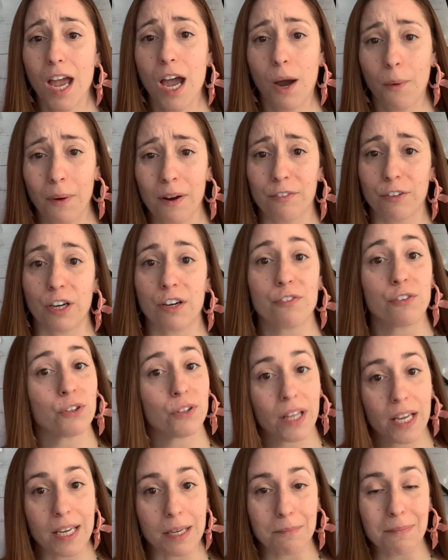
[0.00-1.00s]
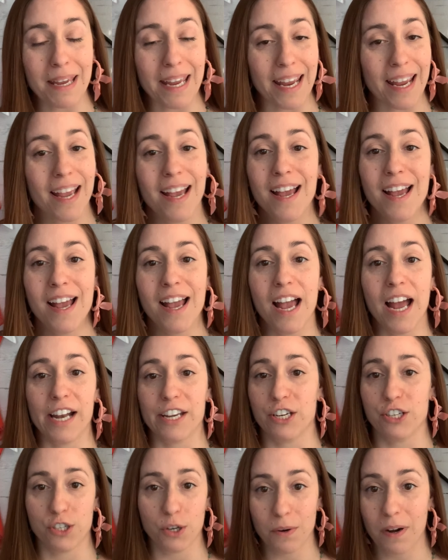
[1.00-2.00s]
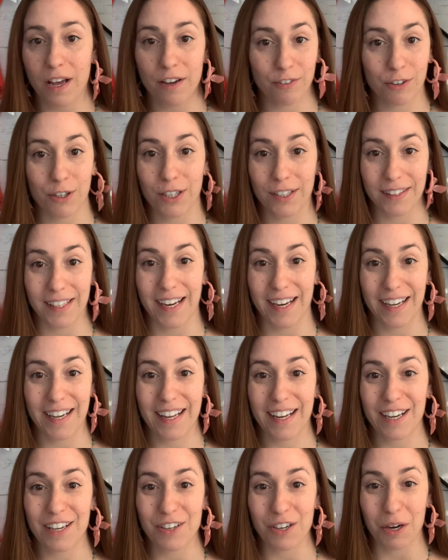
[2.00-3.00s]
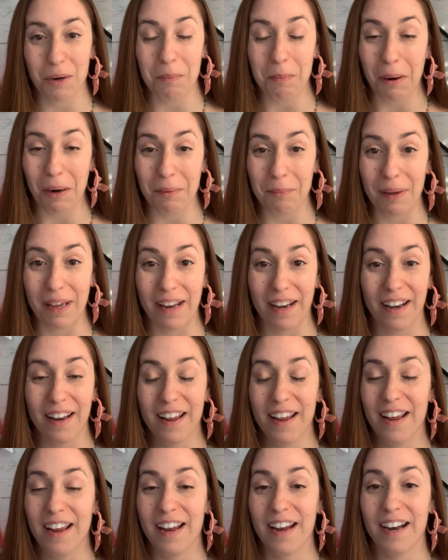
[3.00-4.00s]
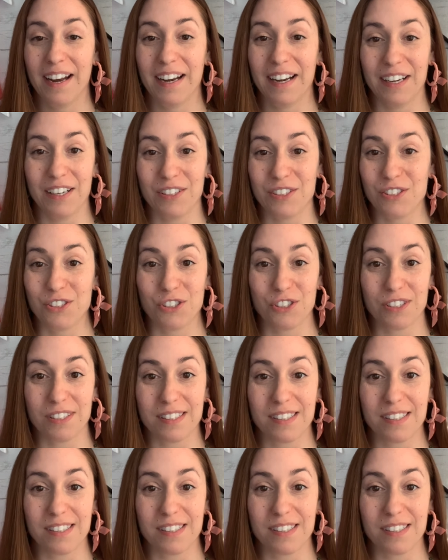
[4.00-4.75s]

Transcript: However, if you're like me and you don't have good lighting in your apartment, it's